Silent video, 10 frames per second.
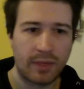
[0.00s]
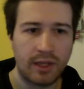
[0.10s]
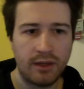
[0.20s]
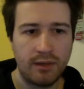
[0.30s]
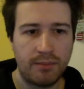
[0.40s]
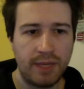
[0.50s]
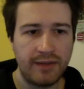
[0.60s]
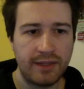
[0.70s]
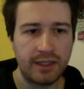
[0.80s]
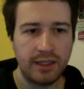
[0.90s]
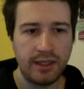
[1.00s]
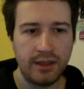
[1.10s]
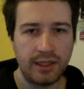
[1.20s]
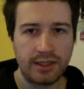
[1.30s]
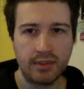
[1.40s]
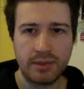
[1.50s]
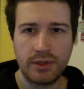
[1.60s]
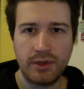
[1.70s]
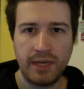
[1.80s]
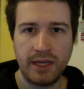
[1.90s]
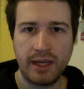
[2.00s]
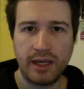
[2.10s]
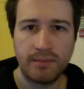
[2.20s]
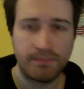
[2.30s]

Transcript: basically, let's hop into MA again.